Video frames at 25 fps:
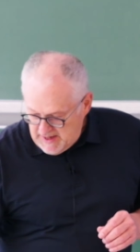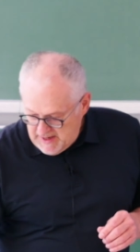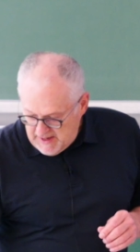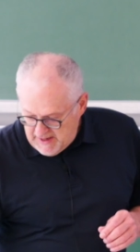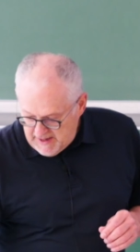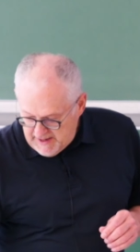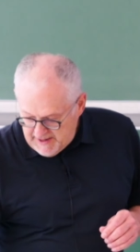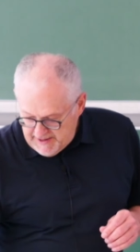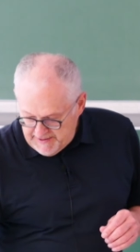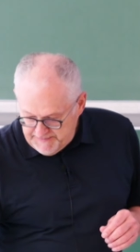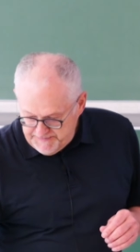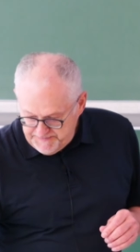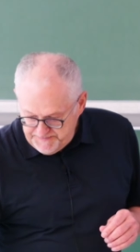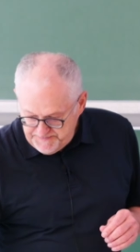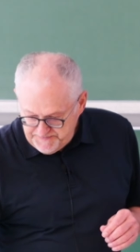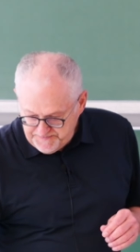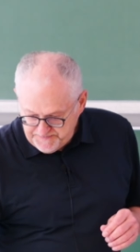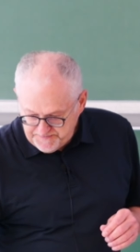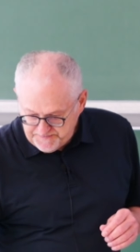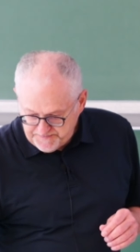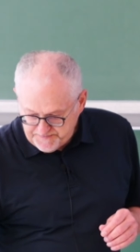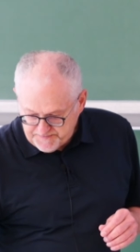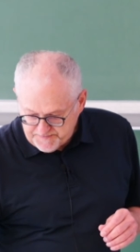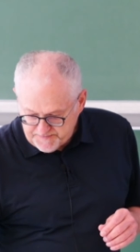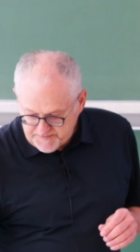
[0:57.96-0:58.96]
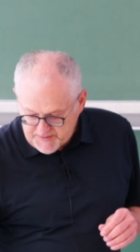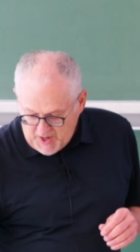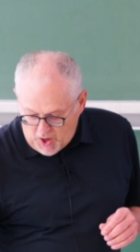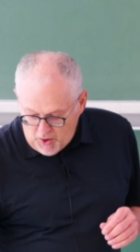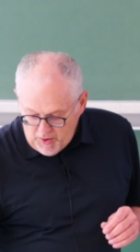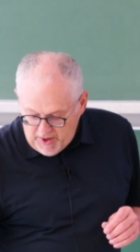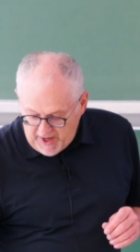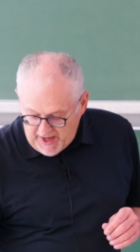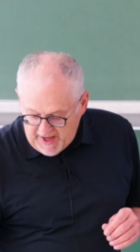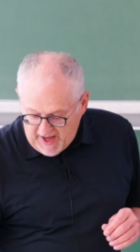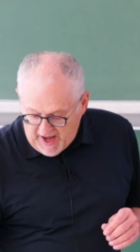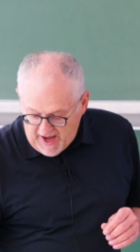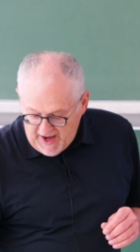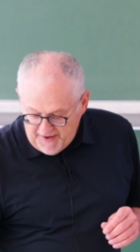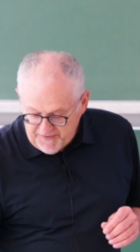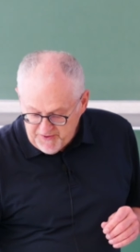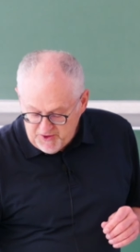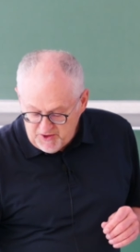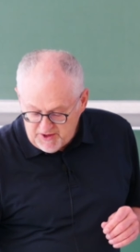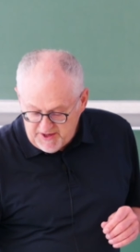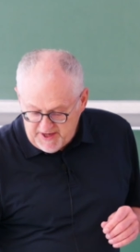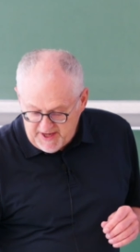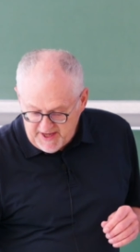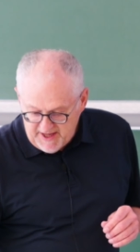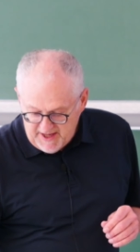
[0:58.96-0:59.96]
Okay, I have
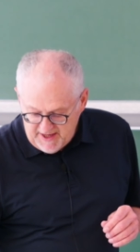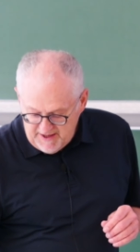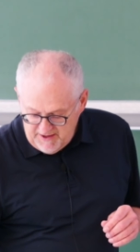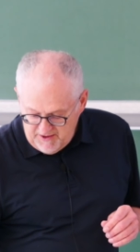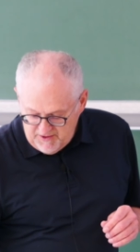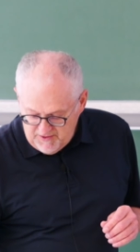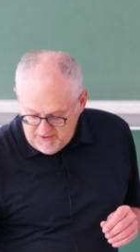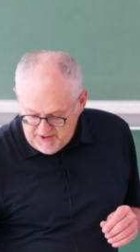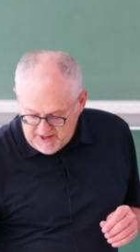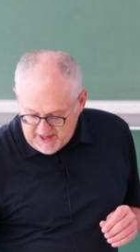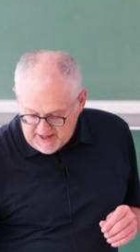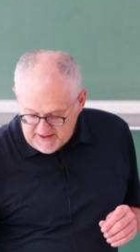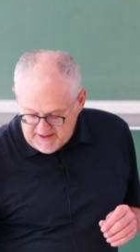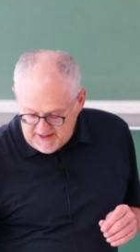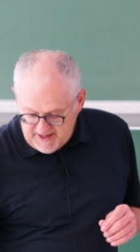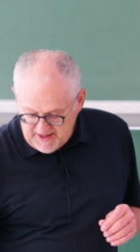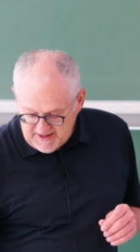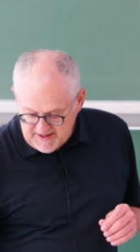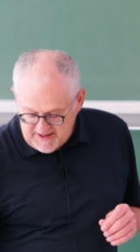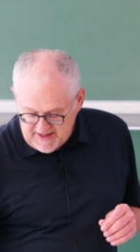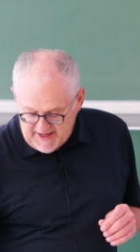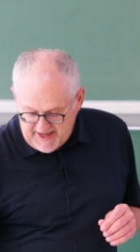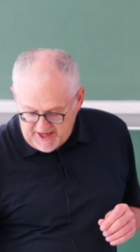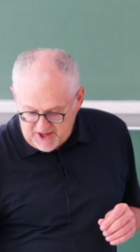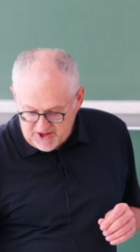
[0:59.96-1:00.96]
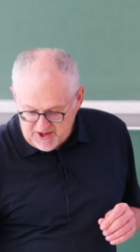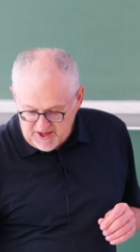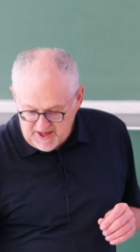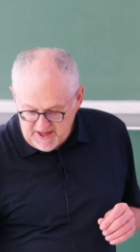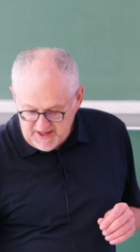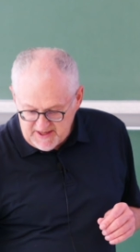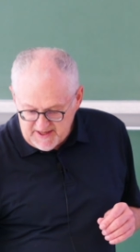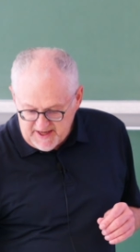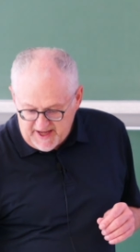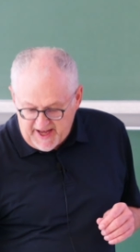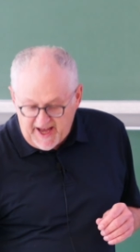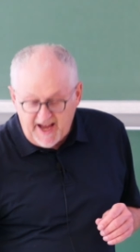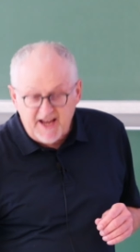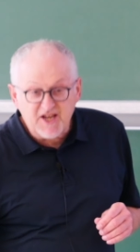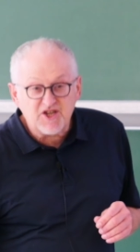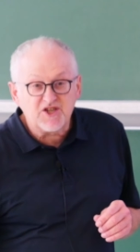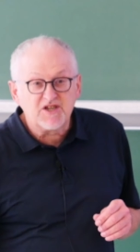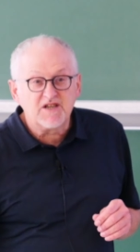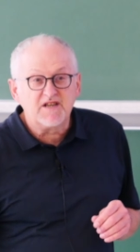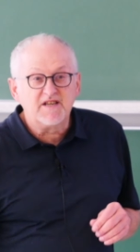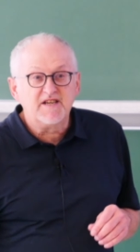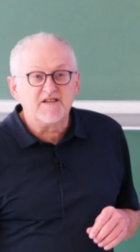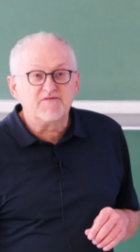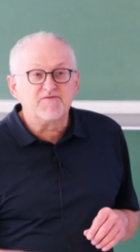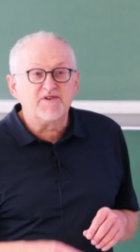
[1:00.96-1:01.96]
to tell you that this lecture is
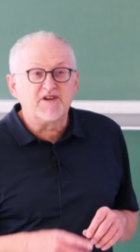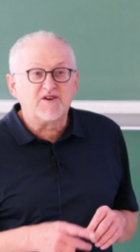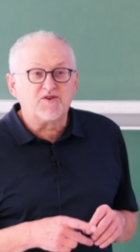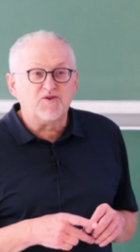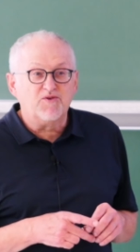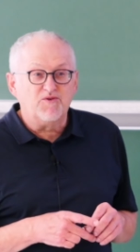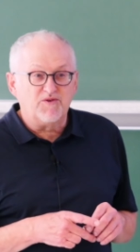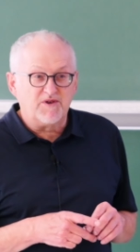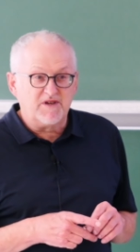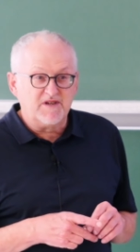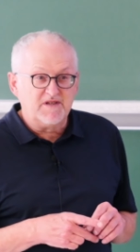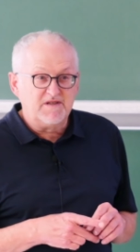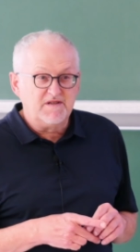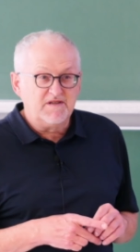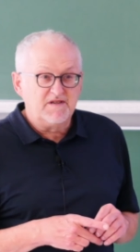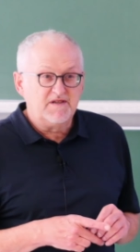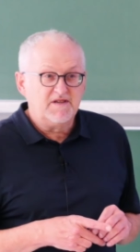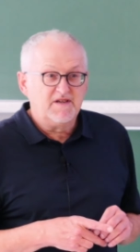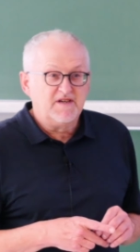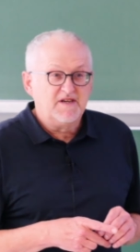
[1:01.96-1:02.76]
actually recorded.